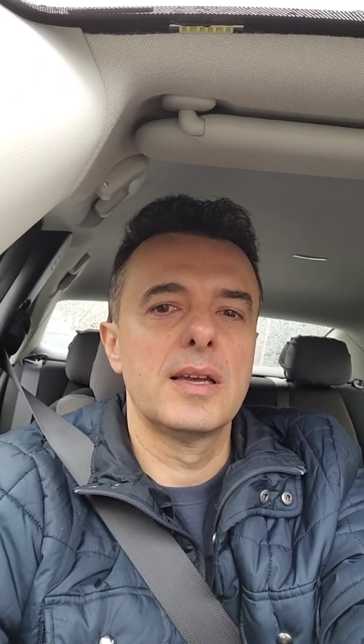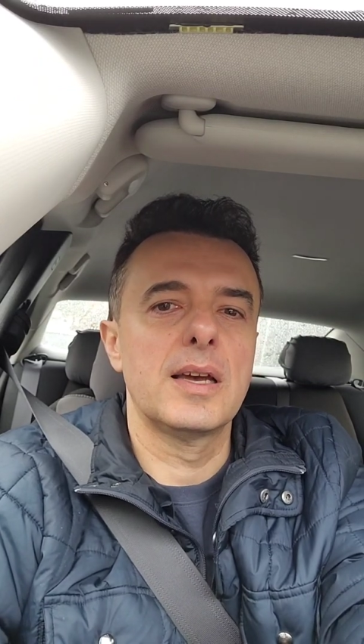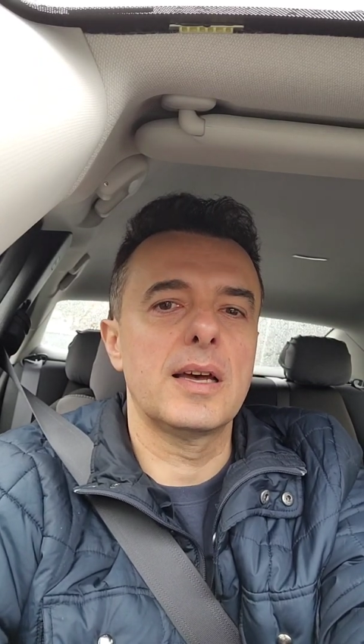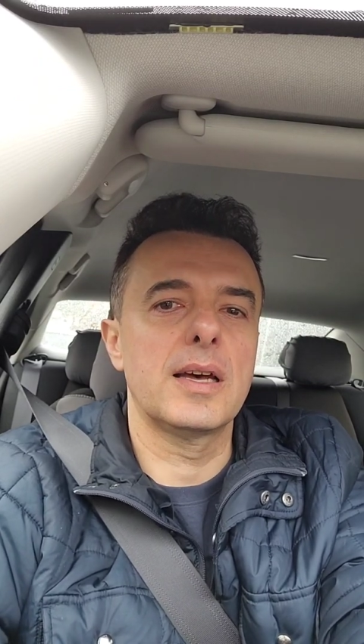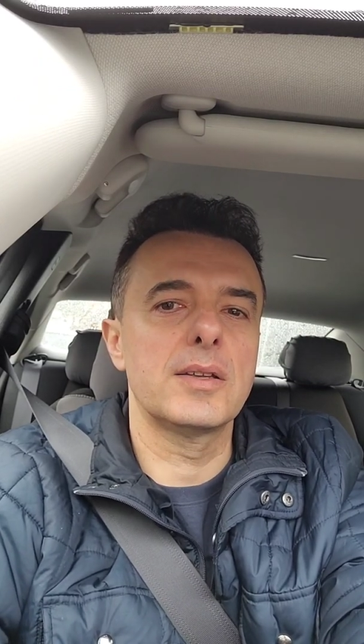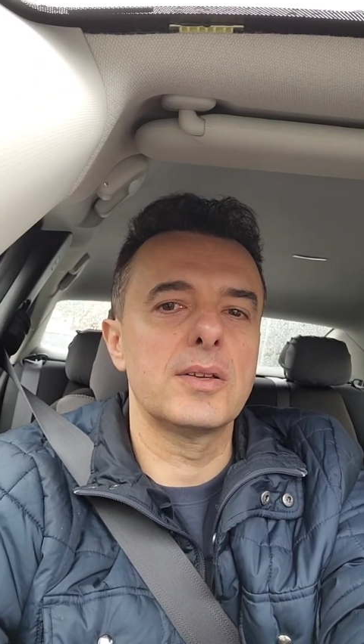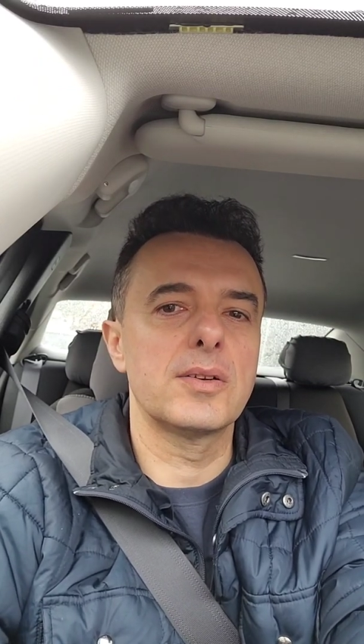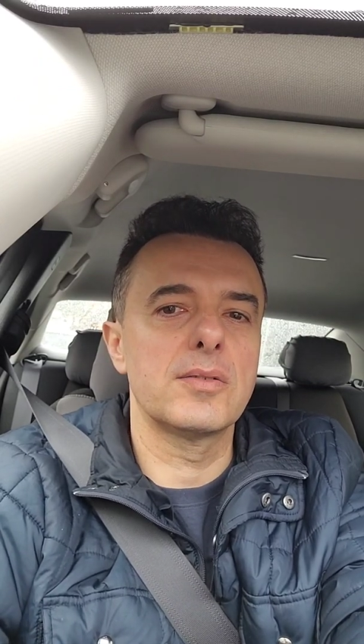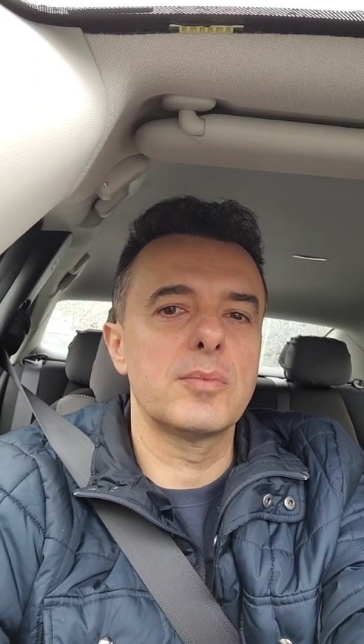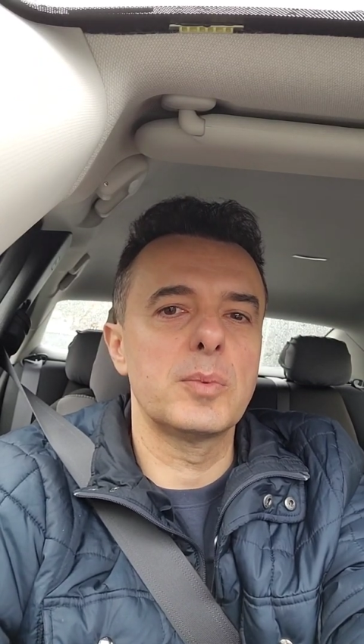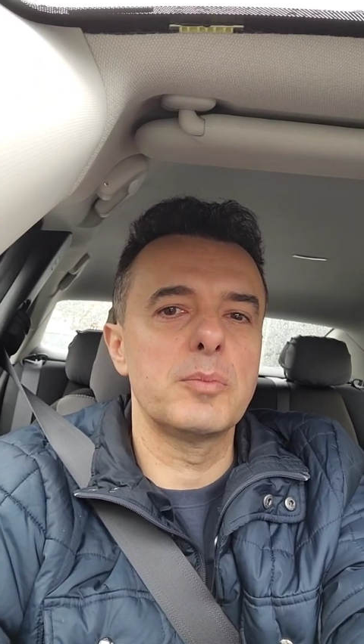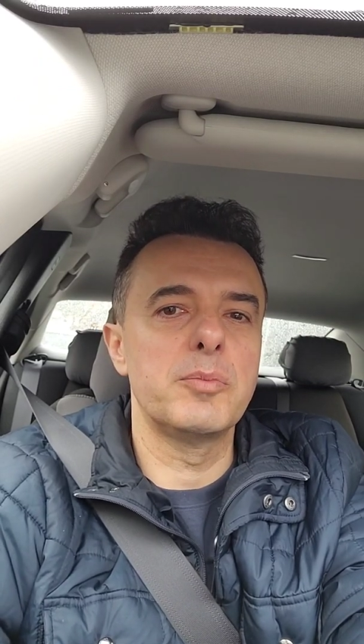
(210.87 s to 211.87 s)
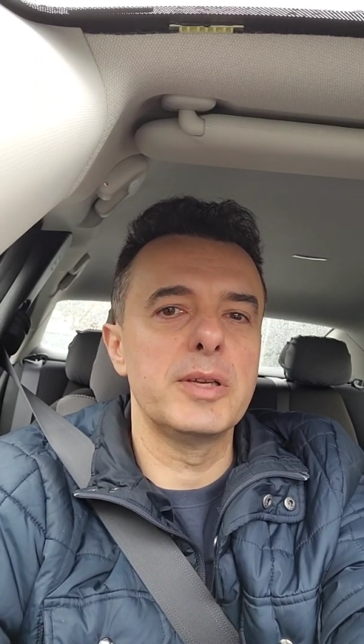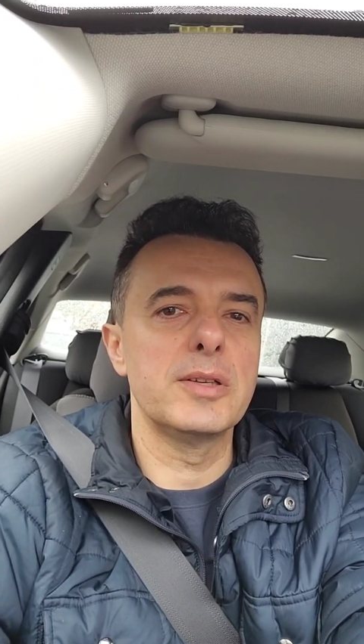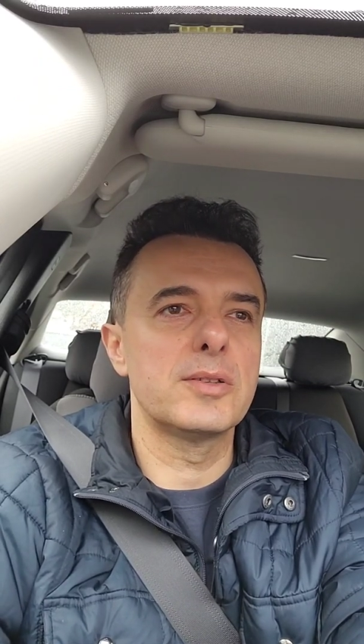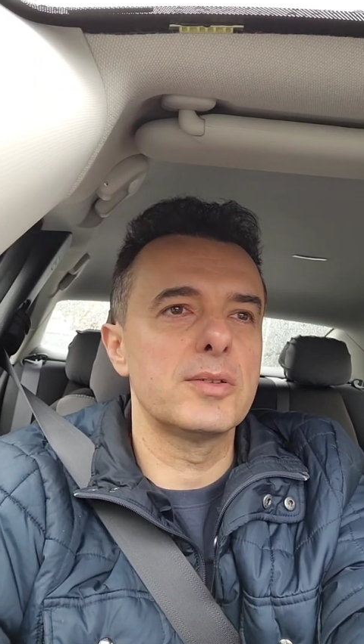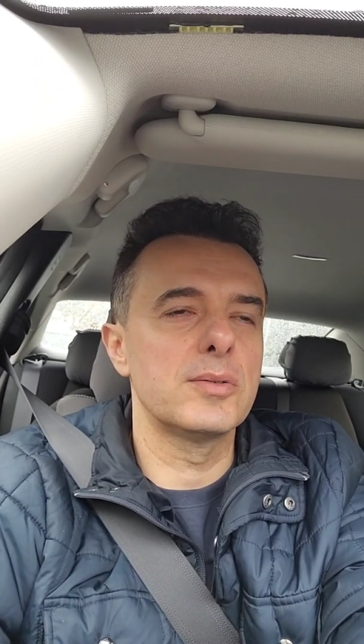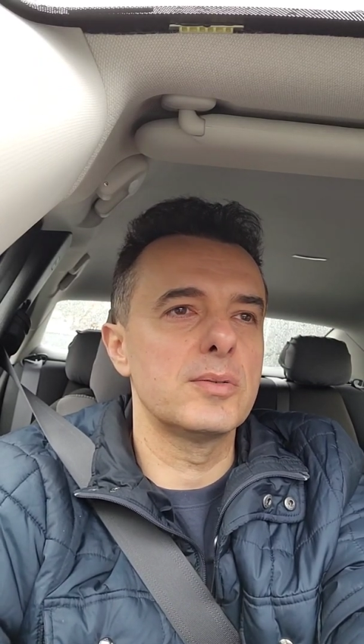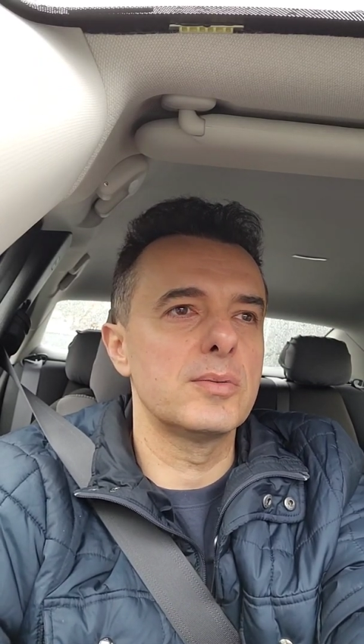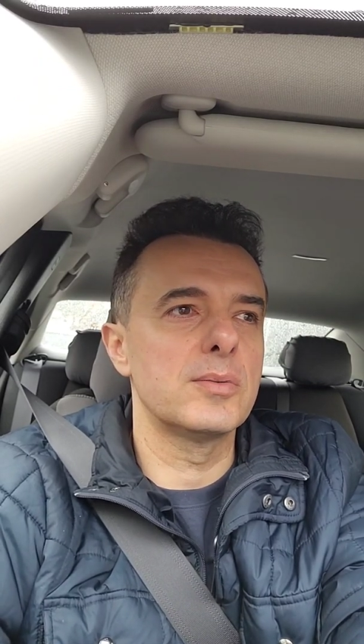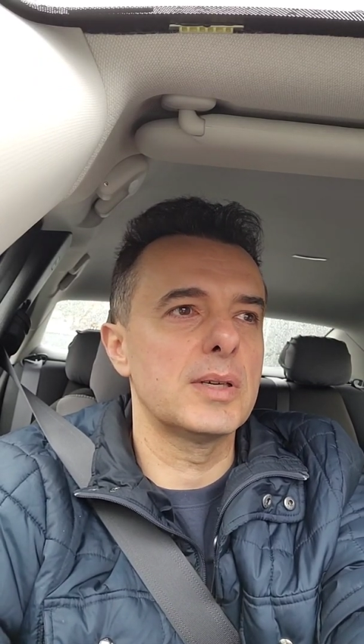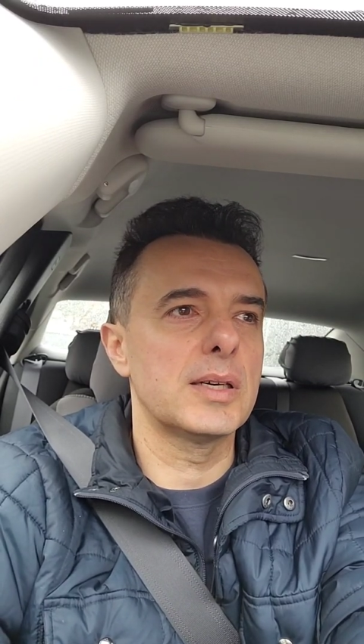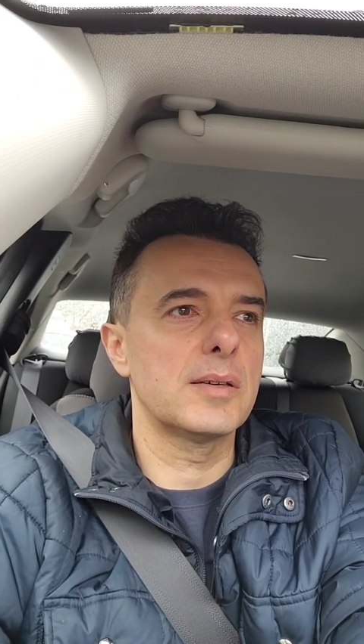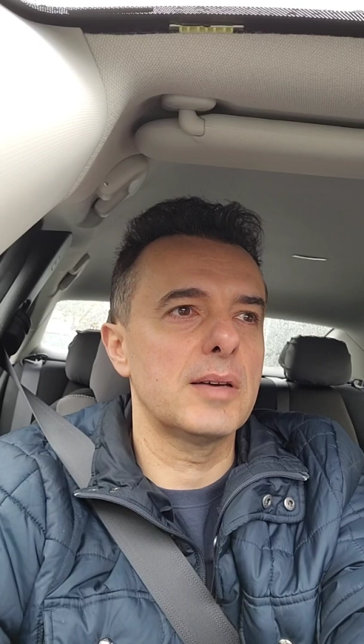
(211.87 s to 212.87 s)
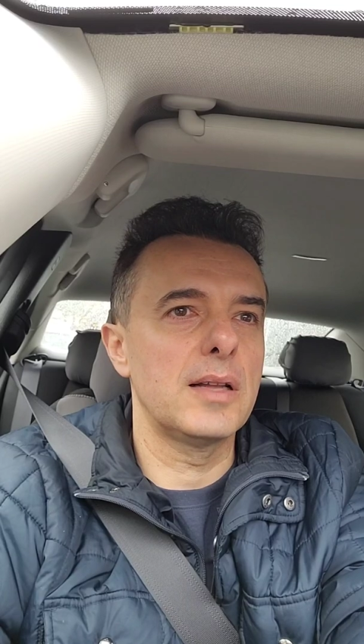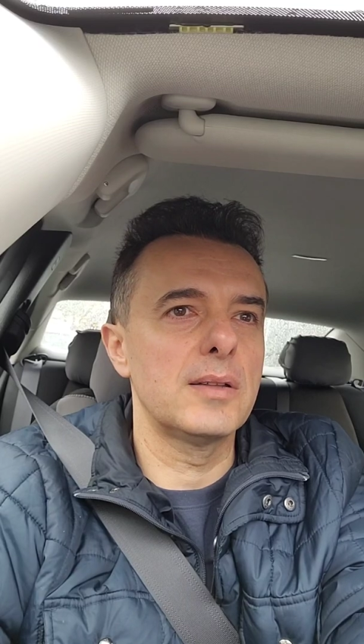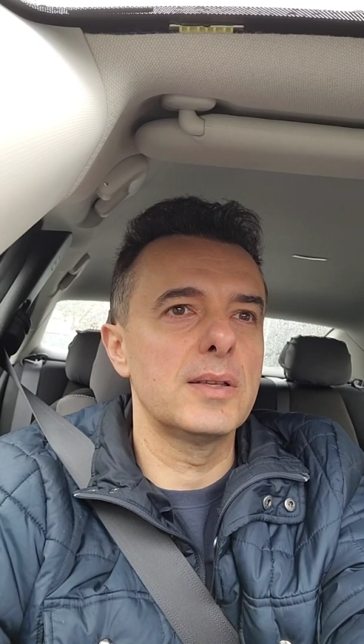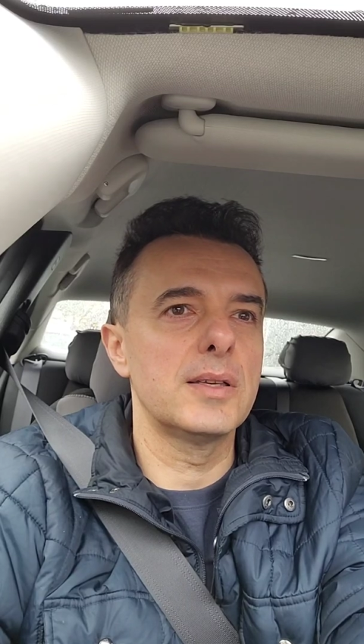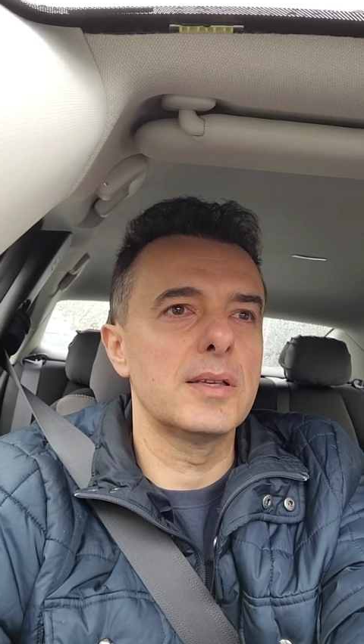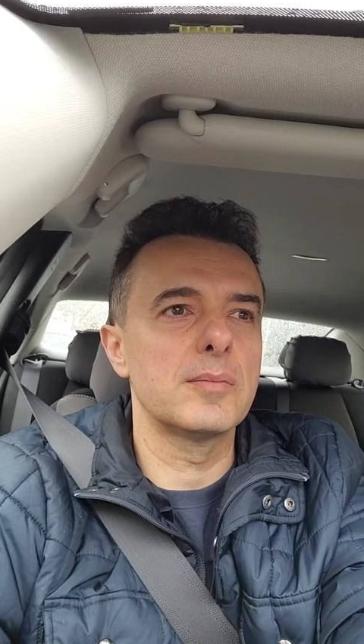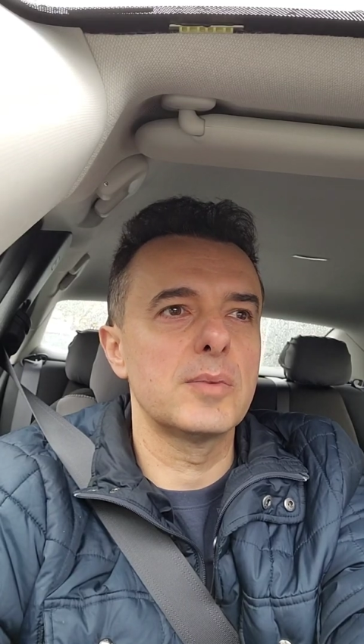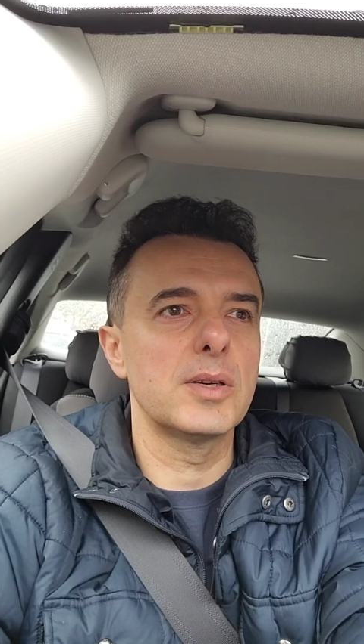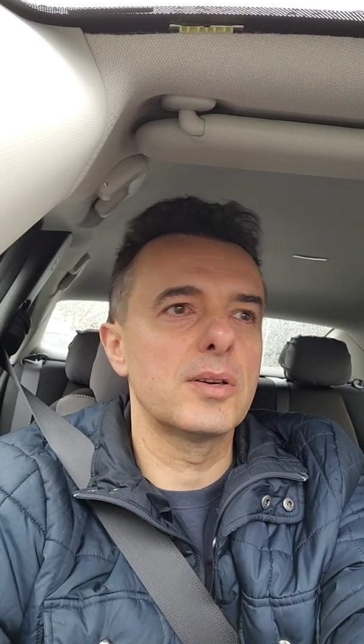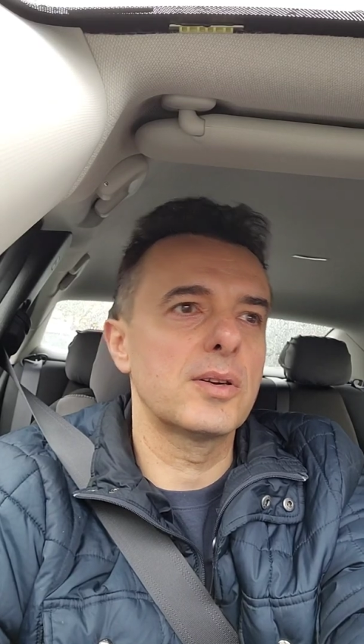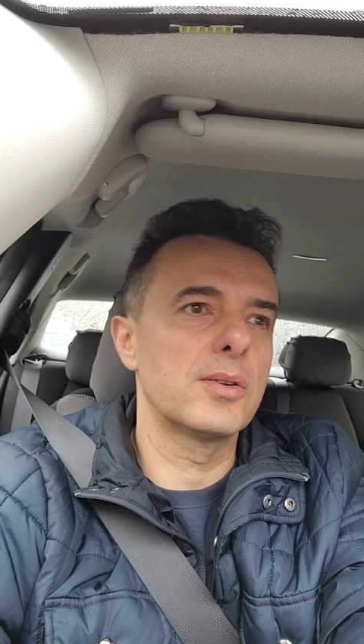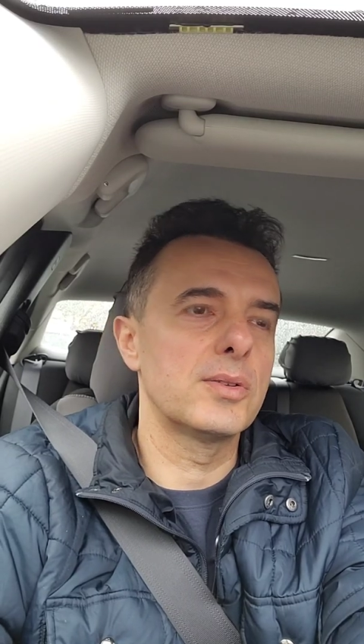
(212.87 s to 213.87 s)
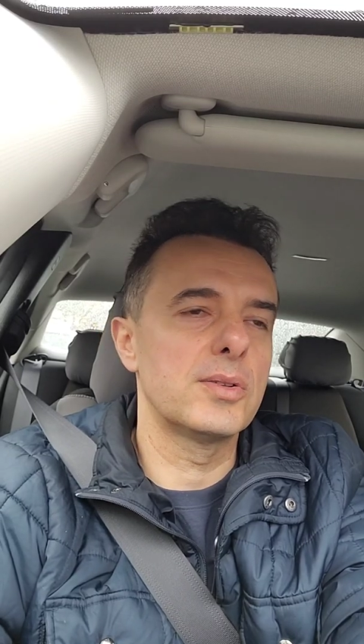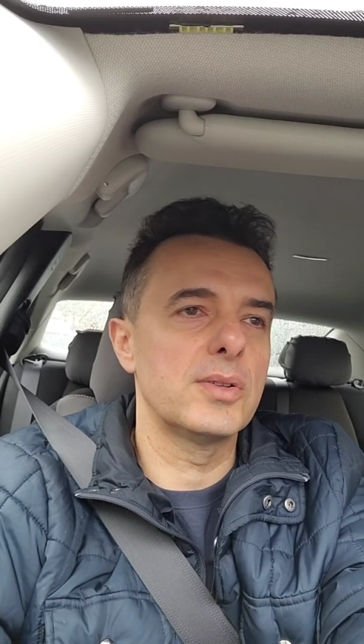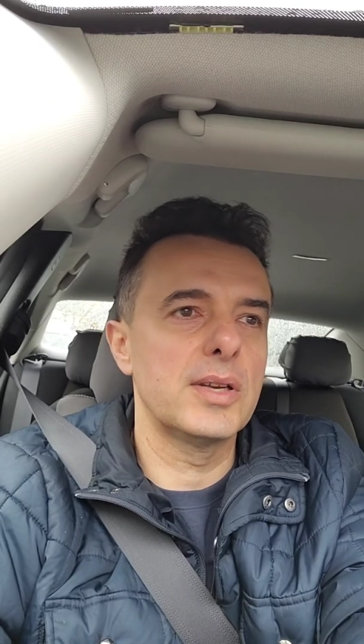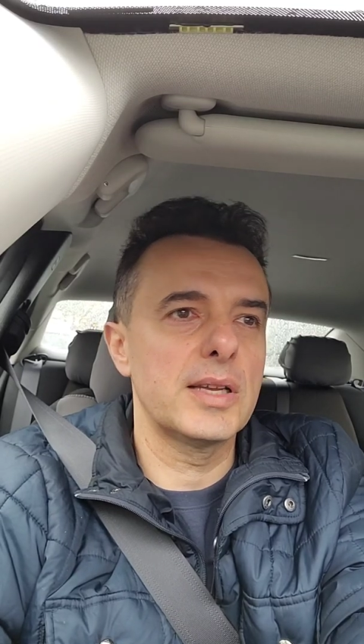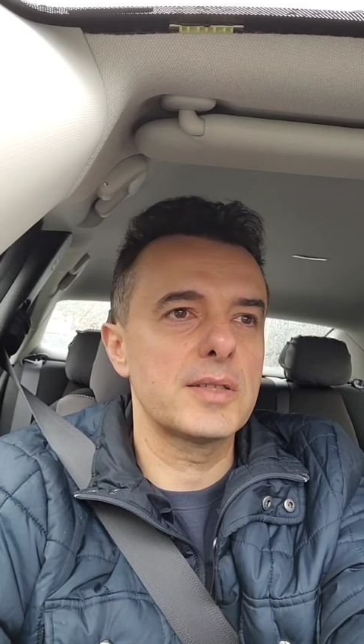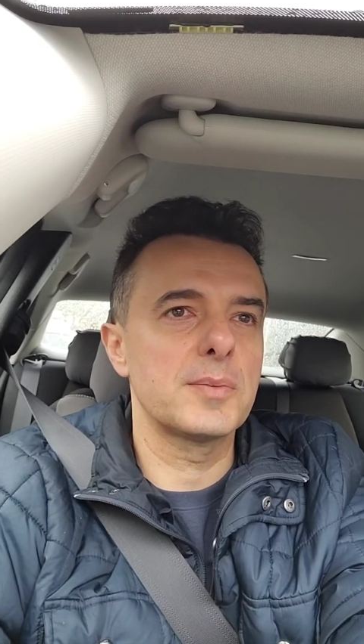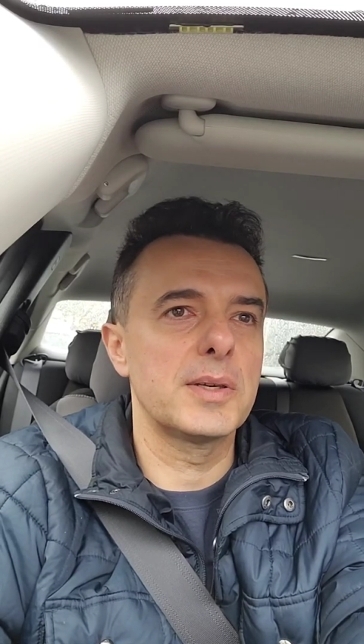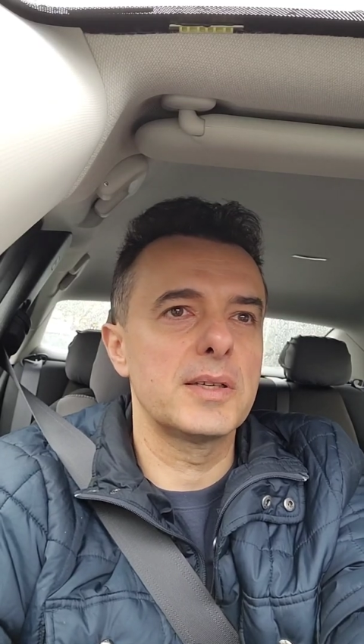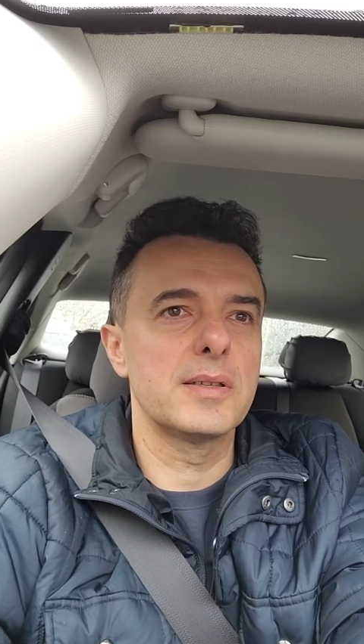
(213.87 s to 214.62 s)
we've been to Aldi and we're going to go to the next one,